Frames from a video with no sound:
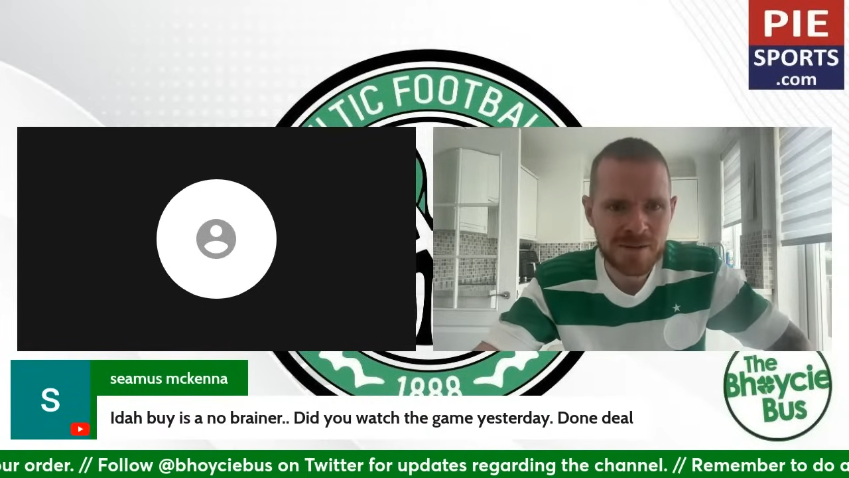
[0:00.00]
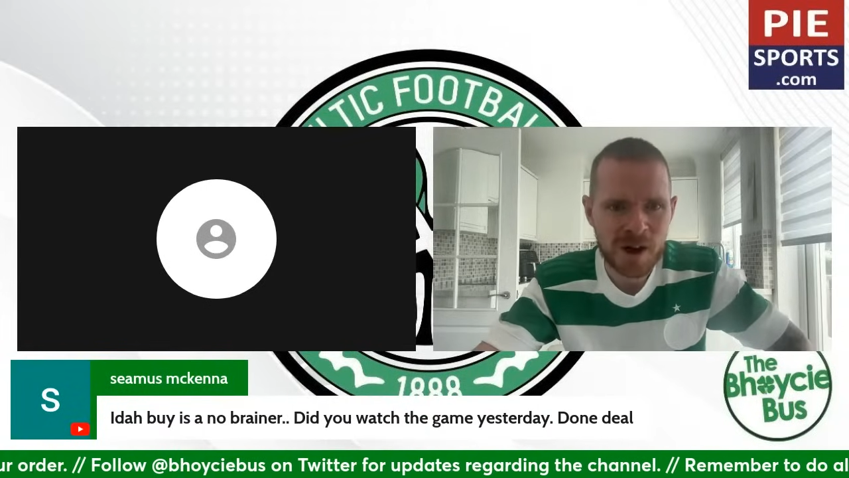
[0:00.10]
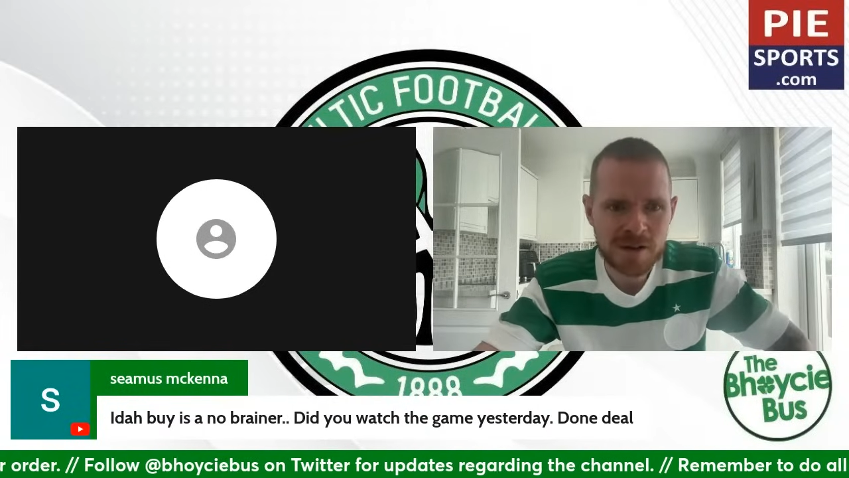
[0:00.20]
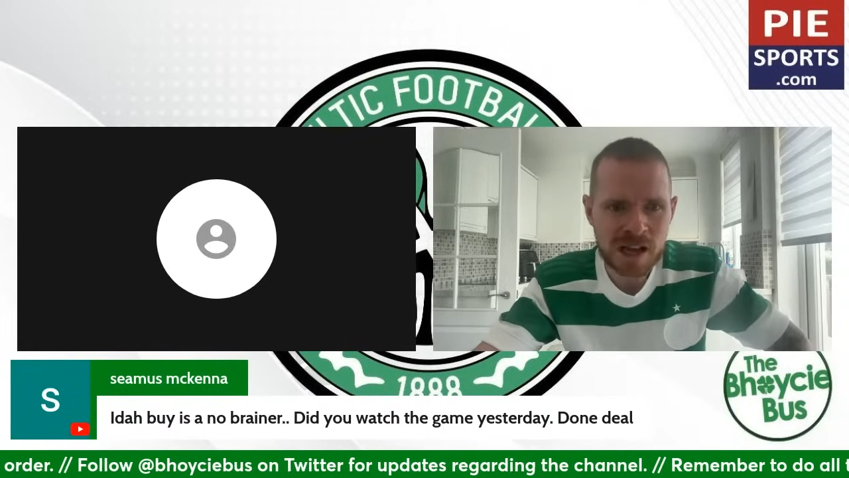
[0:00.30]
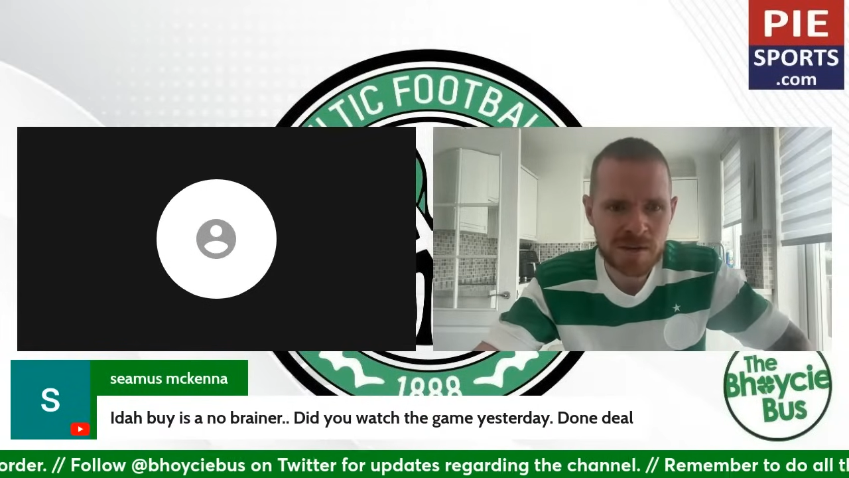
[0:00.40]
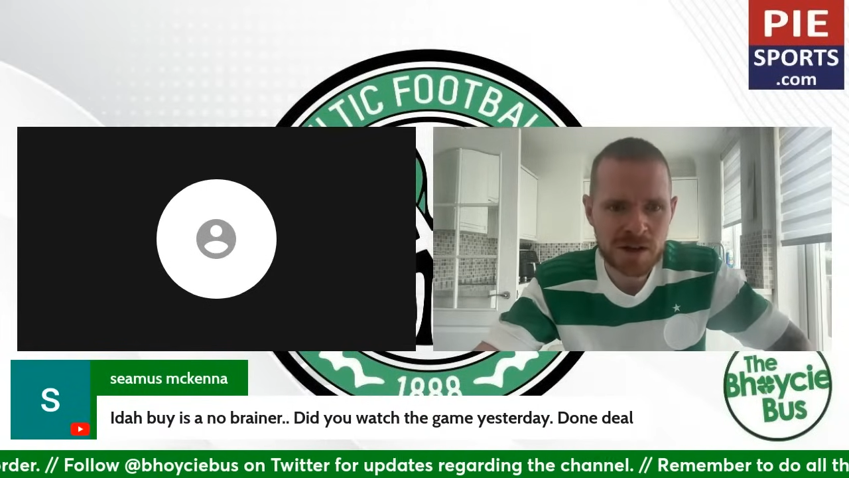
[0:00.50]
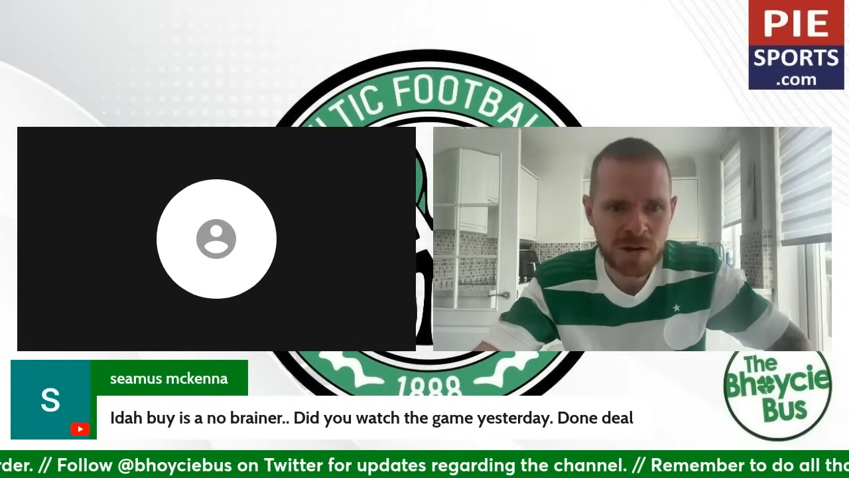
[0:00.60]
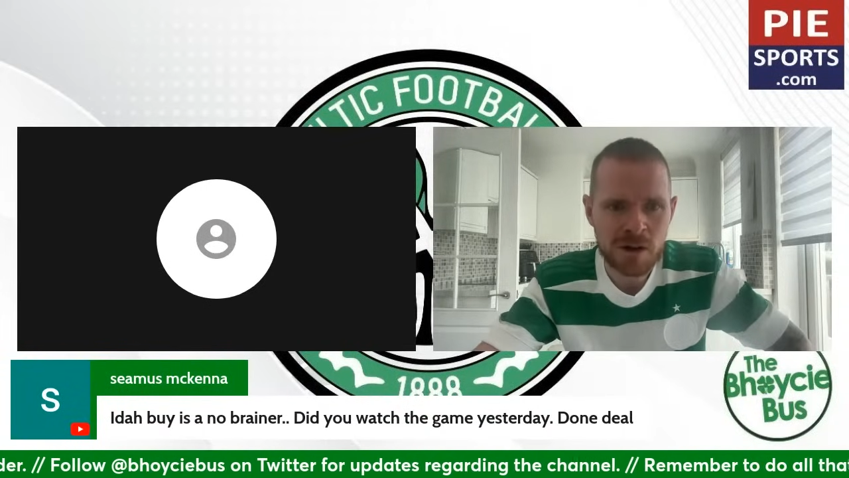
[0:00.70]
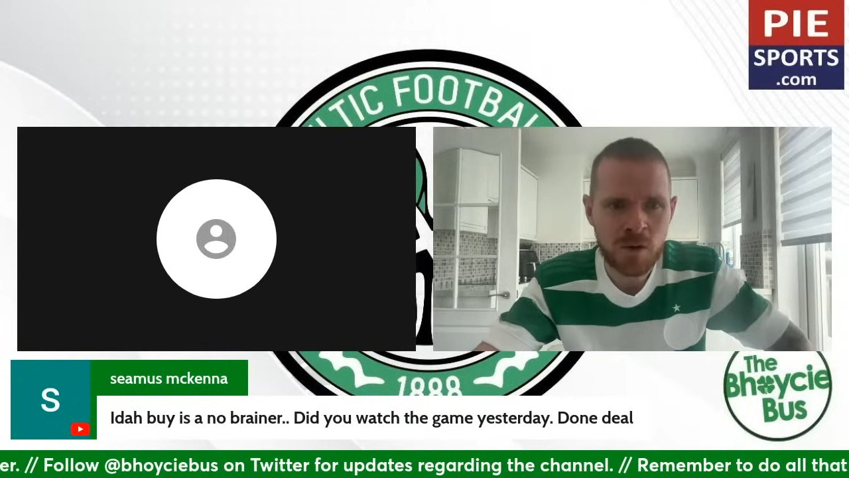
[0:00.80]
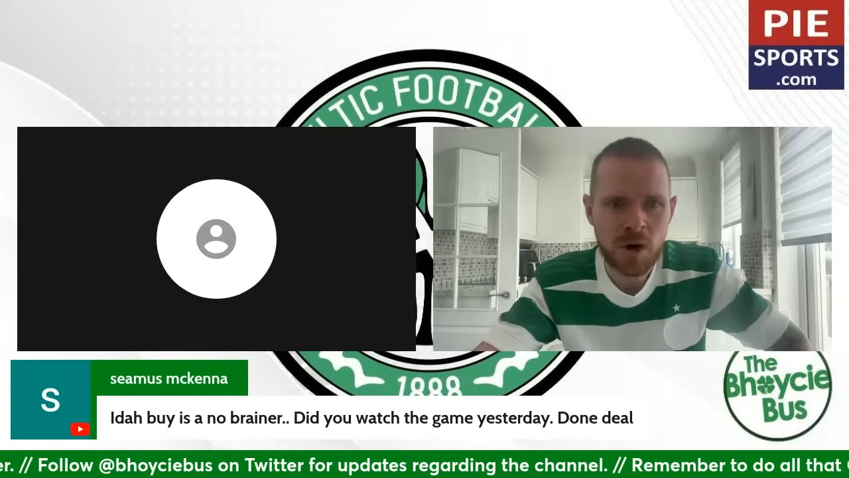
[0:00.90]
How's that
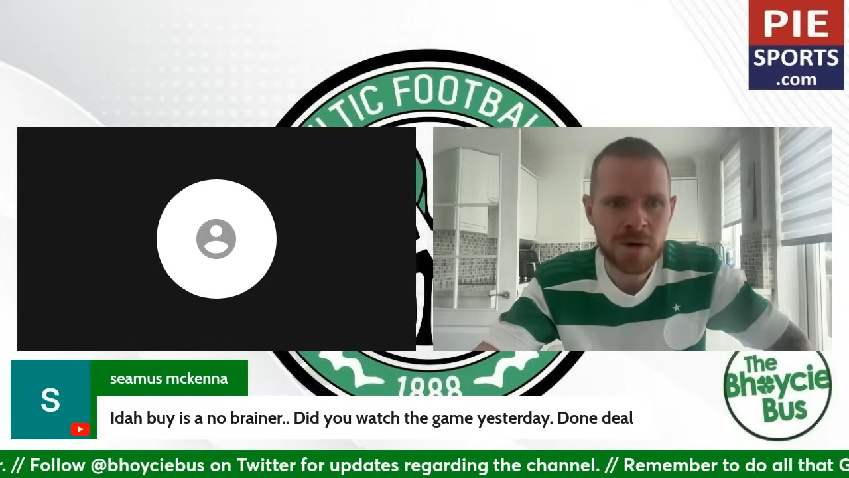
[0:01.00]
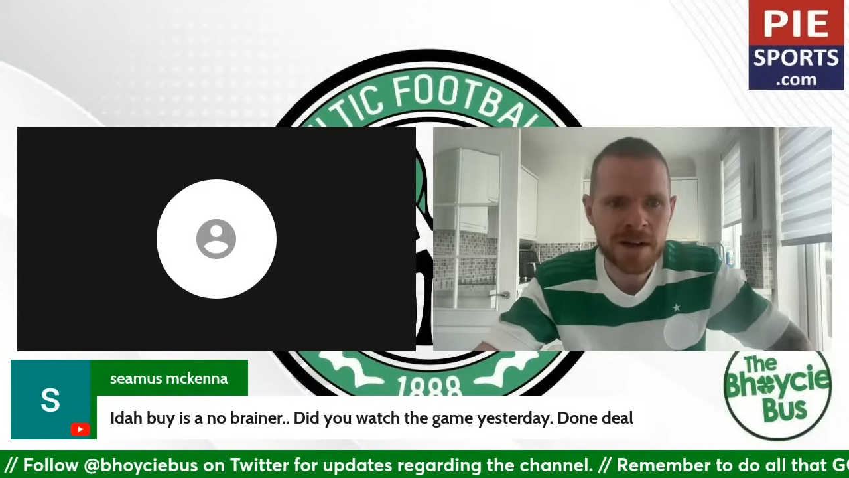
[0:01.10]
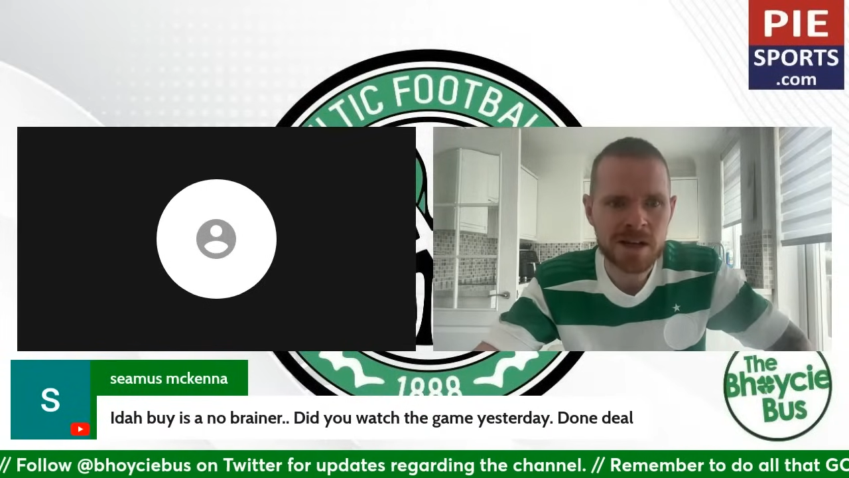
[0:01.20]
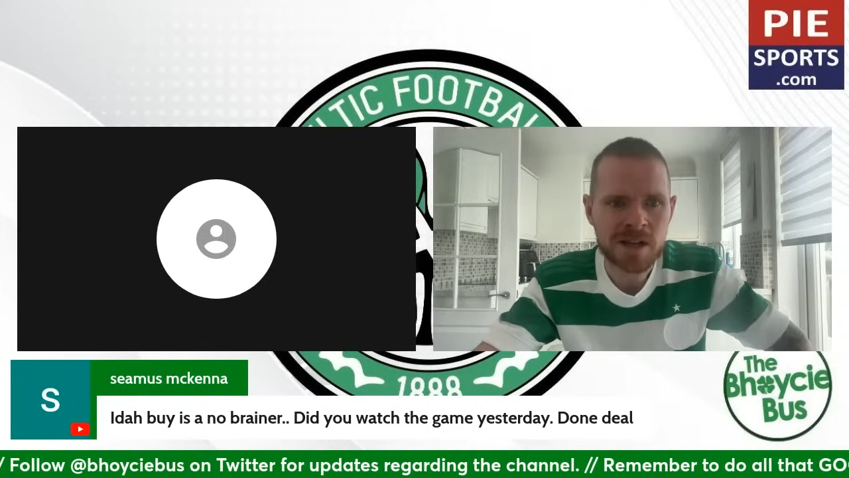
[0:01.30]
become a lot of money to